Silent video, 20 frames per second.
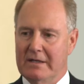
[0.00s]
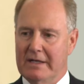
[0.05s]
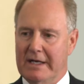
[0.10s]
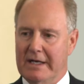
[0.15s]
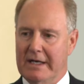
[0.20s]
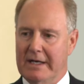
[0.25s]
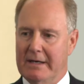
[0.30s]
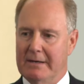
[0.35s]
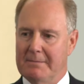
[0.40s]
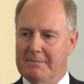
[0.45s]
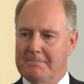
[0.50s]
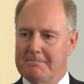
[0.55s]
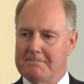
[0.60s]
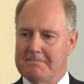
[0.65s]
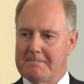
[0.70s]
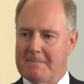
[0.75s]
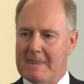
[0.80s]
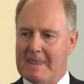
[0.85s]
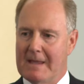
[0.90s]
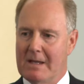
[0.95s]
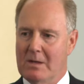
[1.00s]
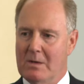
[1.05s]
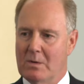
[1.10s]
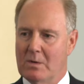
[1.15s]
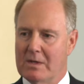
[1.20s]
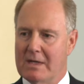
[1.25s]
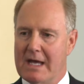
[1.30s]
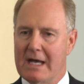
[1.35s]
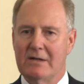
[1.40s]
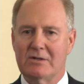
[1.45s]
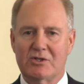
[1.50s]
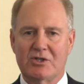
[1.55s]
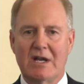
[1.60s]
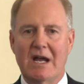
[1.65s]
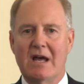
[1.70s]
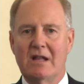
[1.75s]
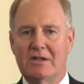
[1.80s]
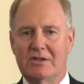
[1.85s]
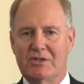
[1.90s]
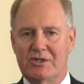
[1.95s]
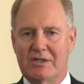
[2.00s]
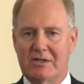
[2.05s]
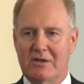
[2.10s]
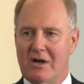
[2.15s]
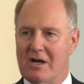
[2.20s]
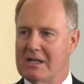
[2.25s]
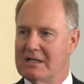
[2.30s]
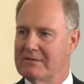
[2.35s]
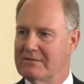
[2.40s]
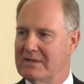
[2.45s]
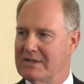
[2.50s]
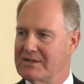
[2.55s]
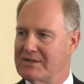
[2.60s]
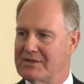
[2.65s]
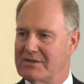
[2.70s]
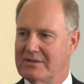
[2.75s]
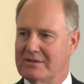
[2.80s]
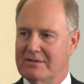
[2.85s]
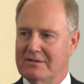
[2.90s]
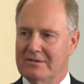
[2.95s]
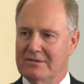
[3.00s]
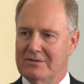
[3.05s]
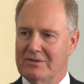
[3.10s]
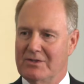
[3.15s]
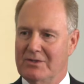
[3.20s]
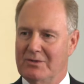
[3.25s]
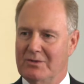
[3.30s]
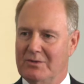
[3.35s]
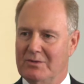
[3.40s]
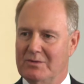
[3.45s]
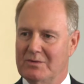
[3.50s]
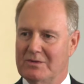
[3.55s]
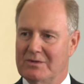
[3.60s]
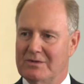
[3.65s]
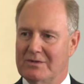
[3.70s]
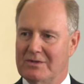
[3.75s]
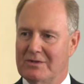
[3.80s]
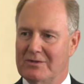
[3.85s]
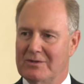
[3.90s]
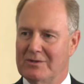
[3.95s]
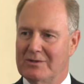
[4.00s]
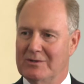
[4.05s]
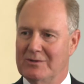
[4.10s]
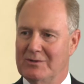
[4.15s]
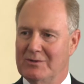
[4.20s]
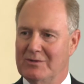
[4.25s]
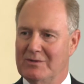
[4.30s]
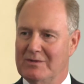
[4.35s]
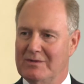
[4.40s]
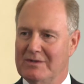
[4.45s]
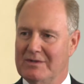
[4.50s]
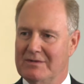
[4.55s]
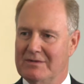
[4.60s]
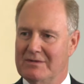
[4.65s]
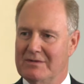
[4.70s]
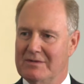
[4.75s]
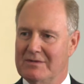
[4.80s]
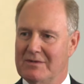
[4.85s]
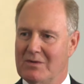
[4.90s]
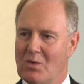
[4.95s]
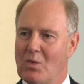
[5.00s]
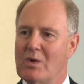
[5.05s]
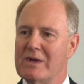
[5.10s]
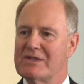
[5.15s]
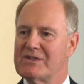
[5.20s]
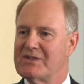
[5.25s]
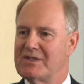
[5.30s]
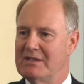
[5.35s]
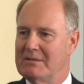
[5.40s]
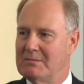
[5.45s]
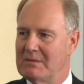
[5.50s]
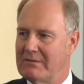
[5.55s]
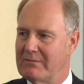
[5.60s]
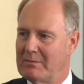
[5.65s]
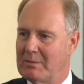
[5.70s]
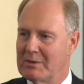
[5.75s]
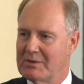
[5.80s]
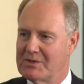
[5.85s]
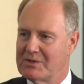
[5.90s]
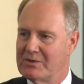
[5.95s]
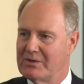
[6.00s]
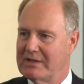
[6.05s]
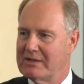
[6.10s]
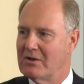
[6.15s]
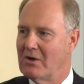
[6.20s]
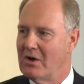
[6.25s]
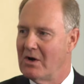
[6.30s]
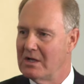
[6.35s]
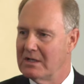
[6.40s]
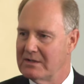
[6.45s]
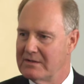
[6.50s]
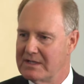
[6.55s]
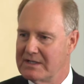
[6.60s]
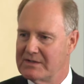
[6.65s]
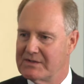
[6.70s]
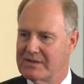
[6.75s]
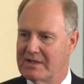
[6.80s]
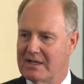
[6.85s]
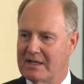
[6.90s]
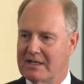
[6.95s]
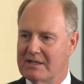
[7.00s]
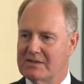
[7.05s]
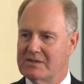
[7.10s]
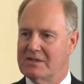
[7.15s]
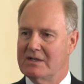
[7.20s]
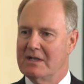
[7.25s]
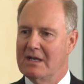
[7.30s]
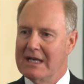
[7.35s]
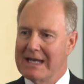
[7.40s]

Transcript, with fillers: Um, without challenging all of us to conclude the wisdom of pursuing all of these things,